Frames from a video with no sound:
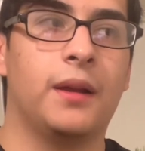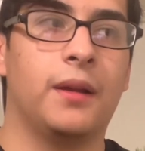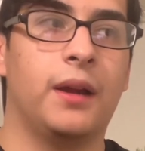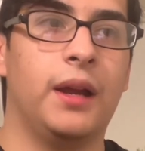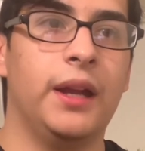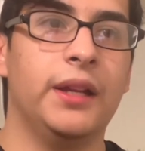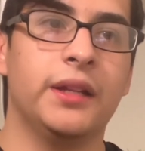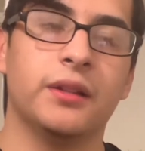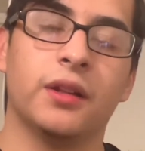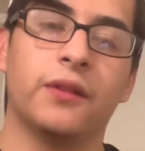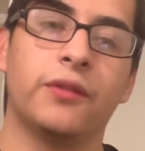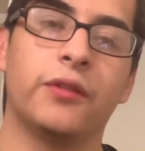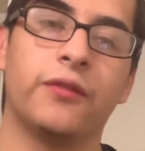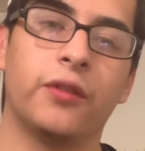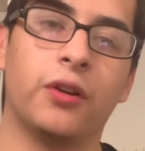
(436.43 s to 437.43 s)
I didn't love
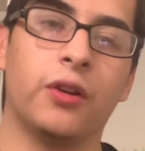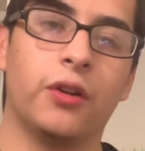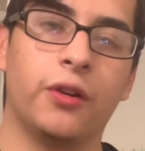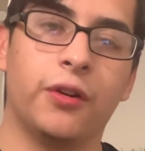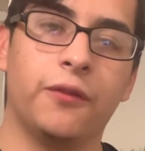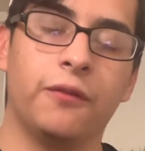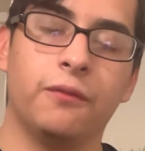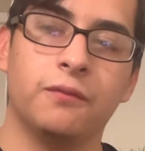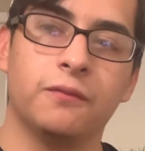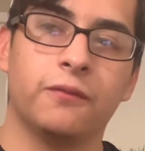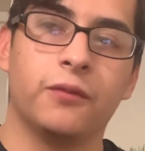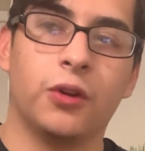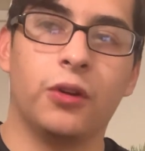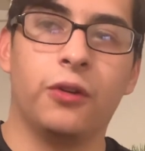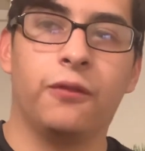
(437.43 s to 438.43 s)
her for
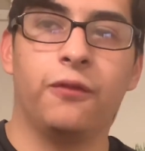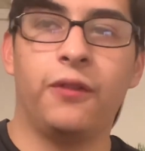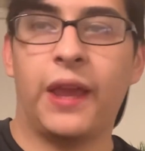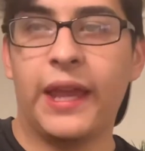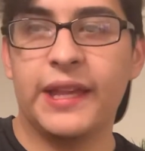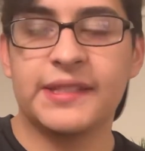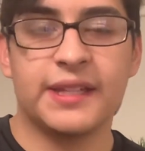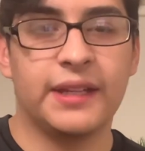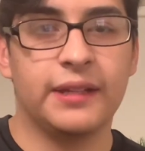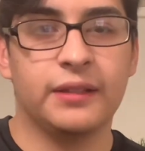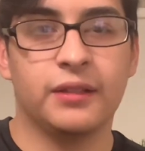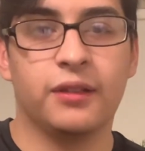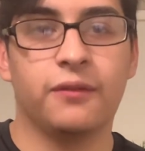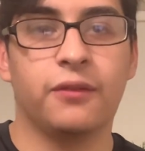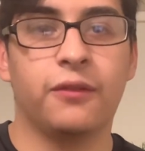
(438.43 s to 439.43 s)
her face. I
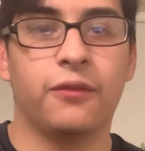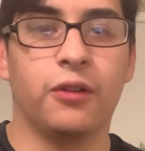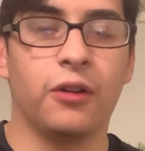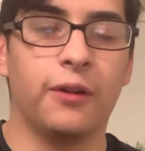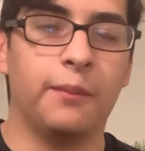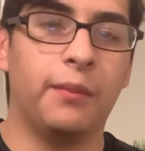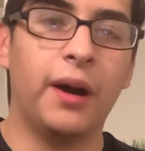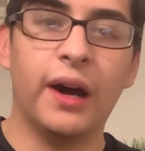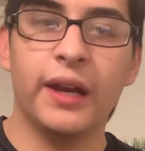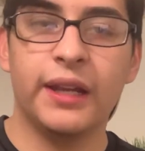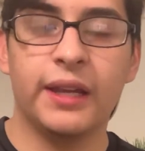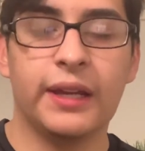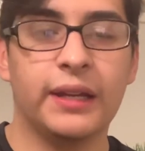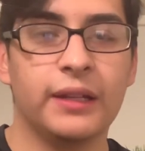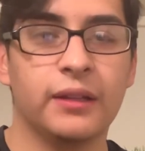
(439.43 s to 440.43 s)
didn't love her for her
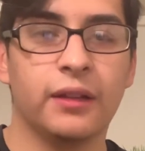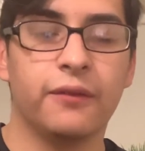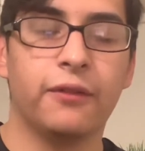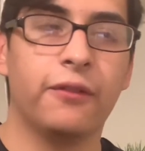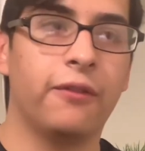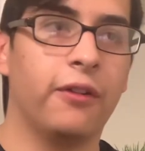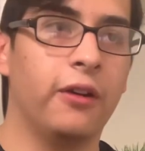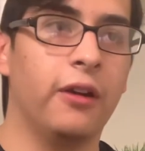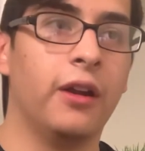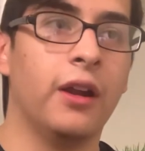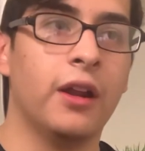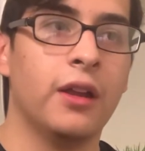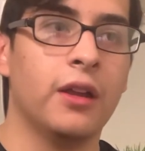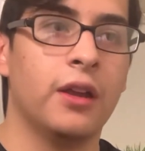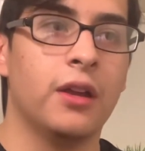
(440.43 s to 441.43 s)
body. I didn't love her for,
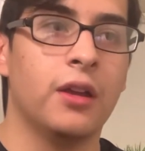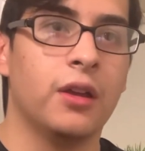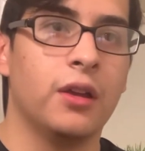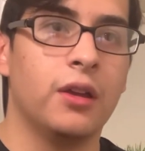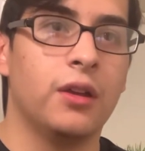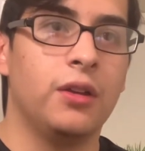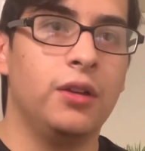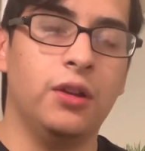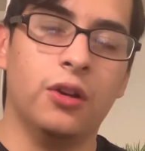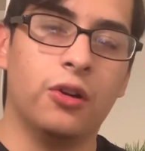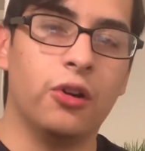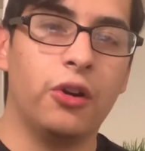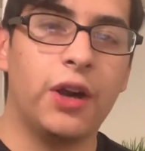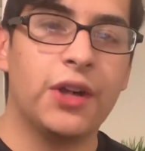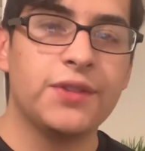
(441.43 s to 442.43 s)

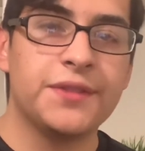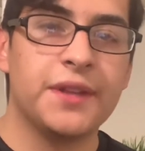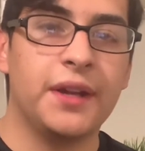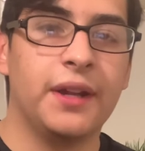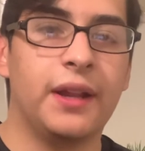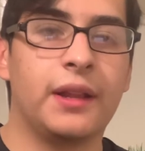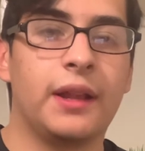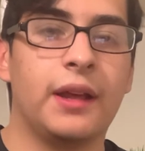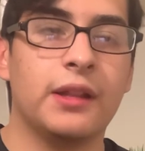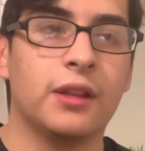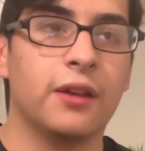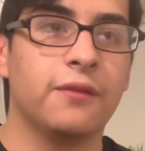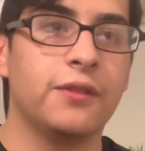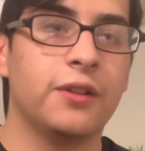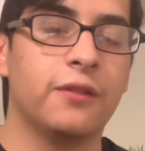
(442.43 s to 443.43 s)
her outside. I
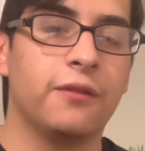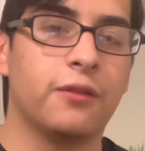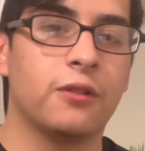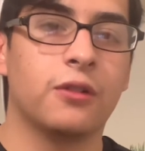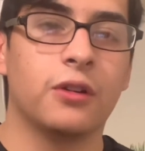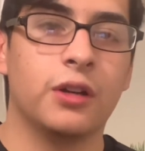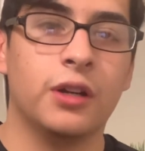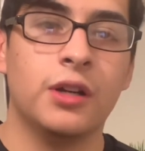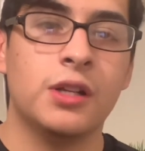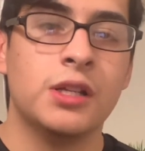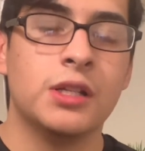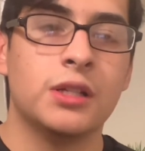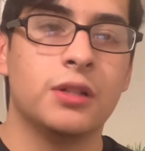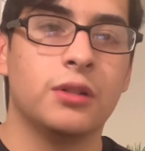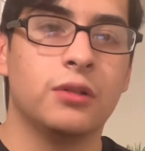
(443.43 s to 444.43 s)
loved her for
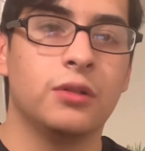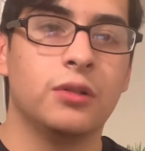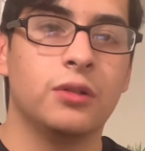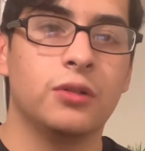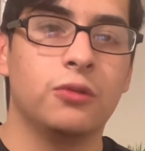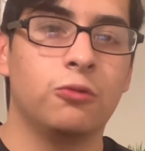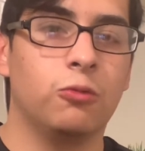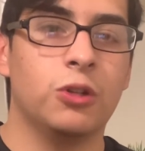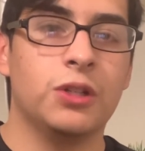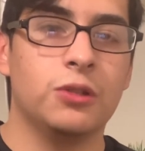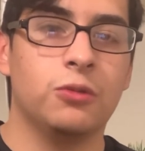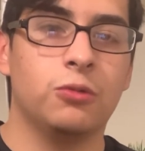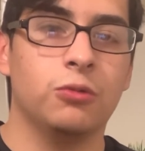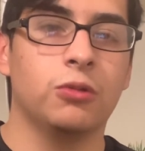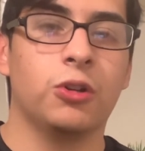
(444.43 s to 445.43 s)
what
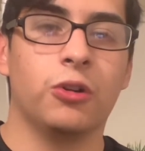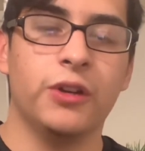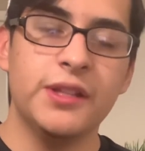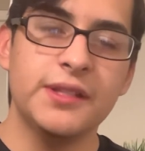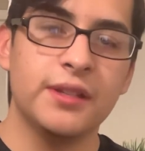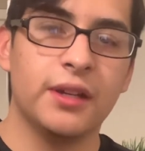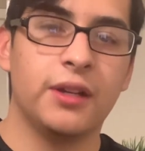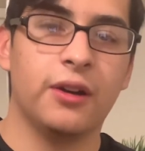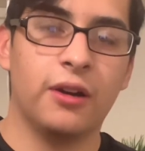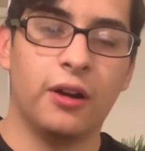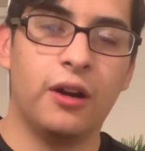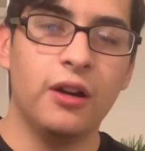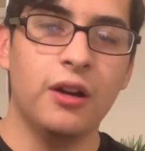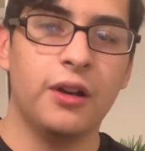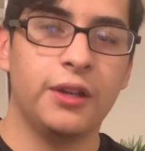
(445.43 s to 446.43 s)
her inside, her
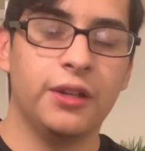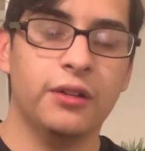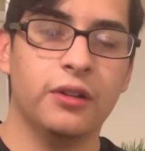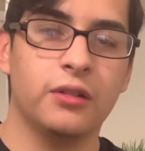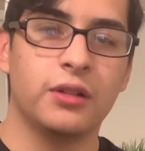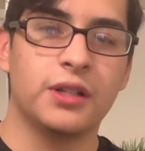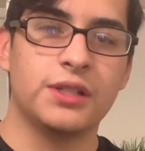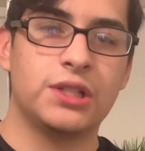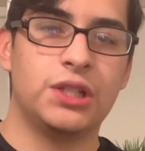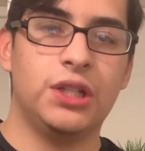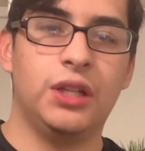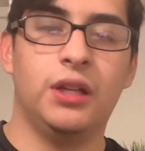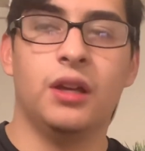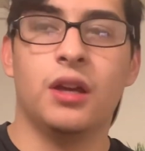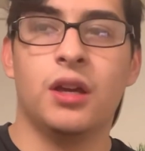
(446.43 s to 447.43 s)
heart, because
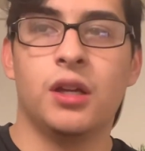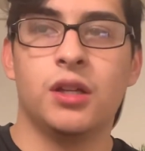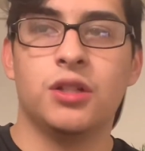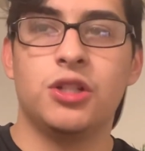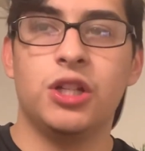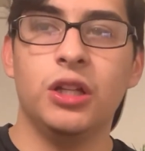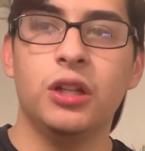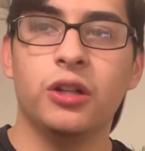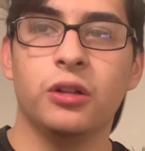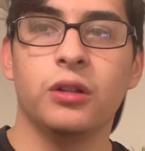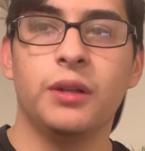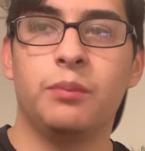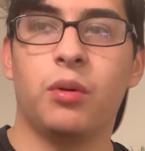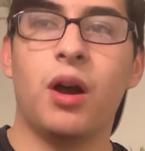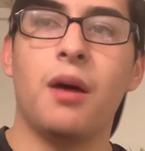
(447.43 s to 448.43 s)
she
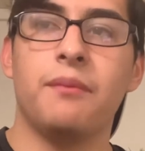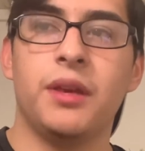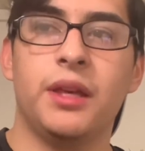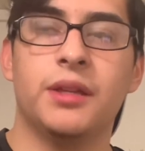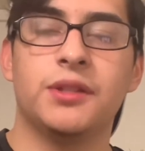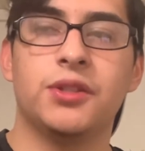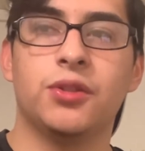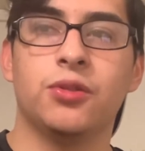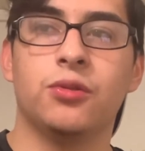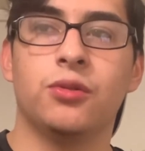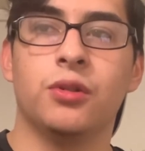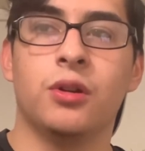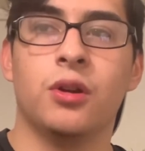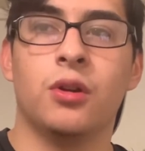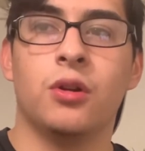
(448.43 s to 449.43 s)
literally brought me
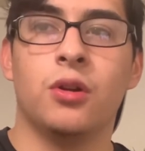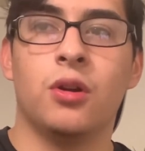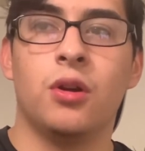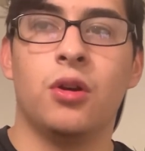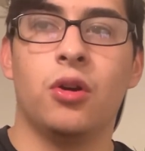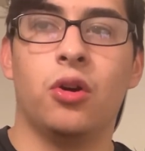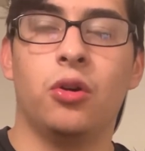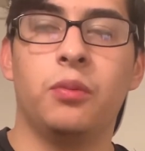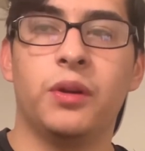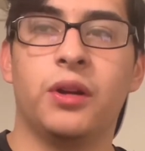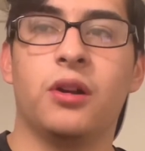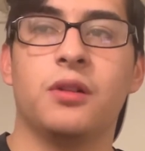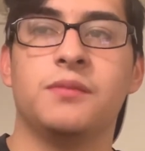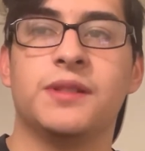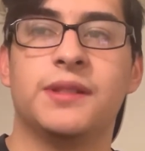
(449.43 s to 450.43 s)
into open
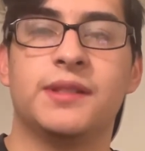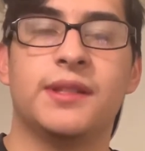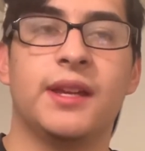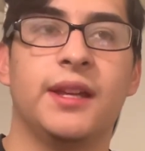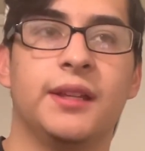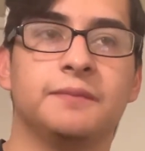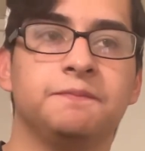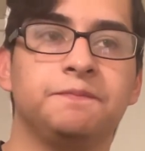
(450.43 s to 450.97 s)
arms and saying,